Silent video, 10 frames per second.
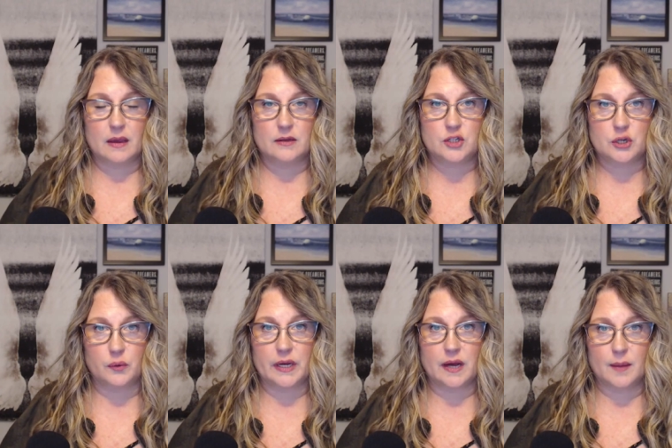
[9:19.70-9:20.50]

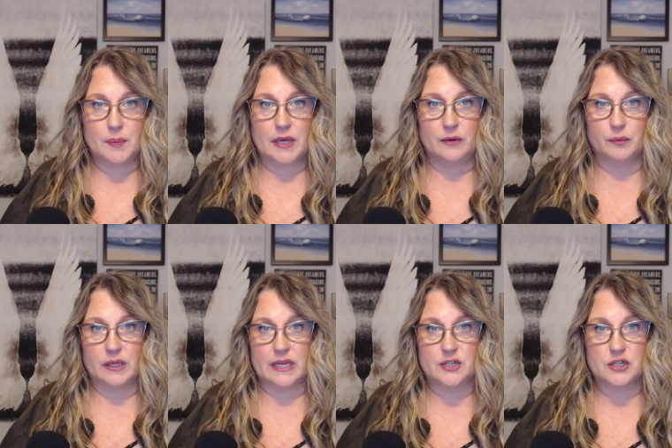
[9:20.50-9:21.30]
showing up in
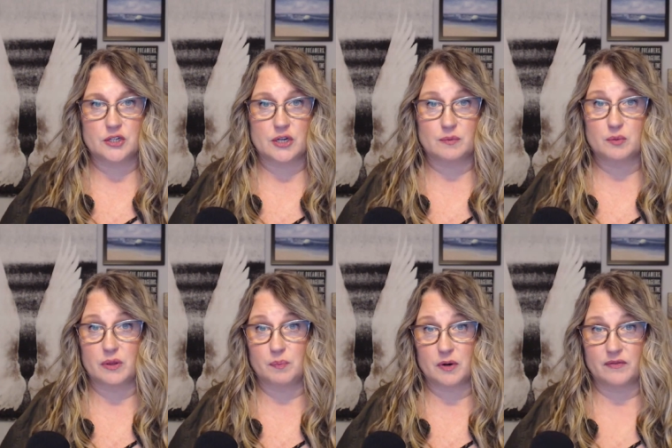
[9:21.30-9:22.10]
relationships
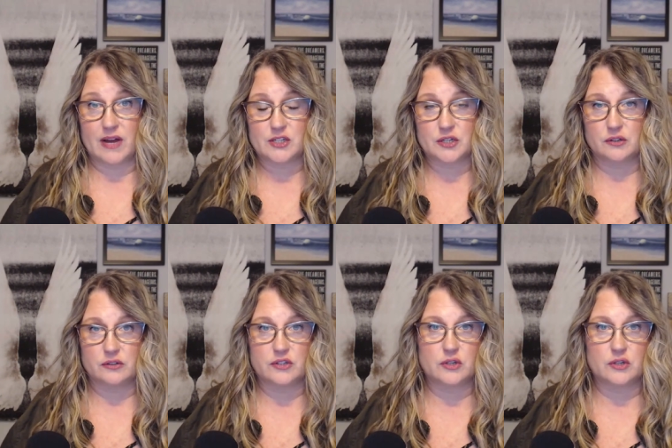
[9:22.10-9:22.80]
with professionals.